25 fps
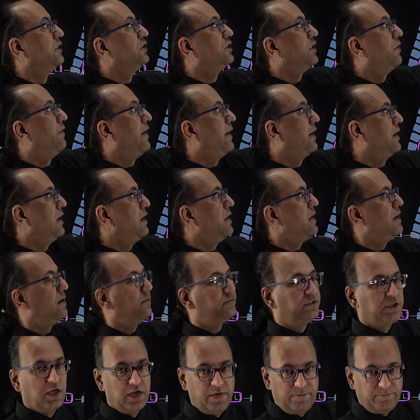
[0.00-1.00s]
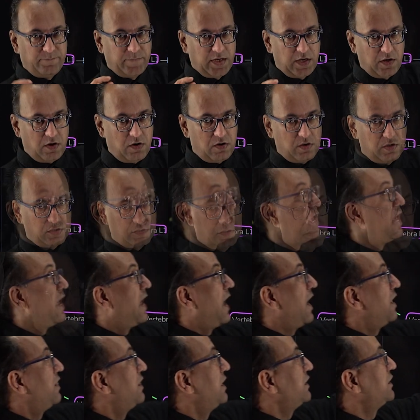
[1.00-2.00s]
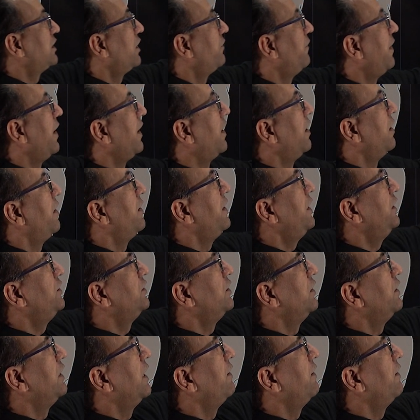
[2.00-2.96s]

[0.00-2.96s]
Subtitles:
cervical nerves? Because in the cervical region,